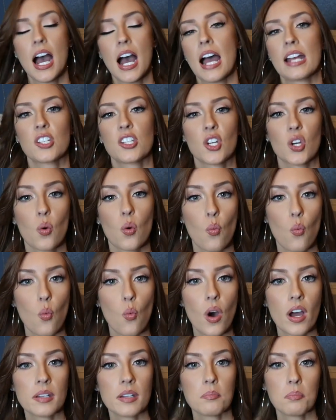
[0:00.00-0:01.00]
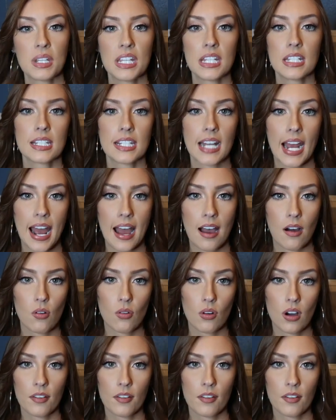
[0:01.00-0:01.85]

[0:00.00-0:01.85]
I took one piece out